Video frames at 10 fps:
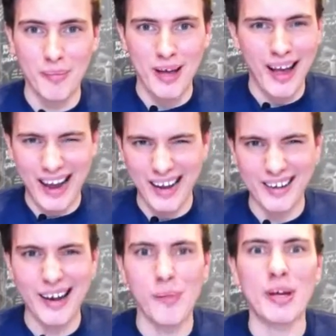
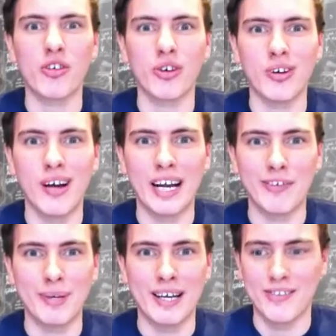and I'll make sure I
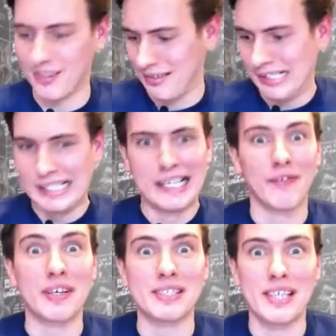give them an answer. I
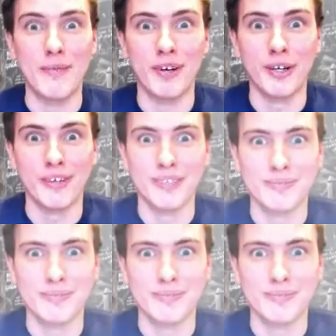think it's time for another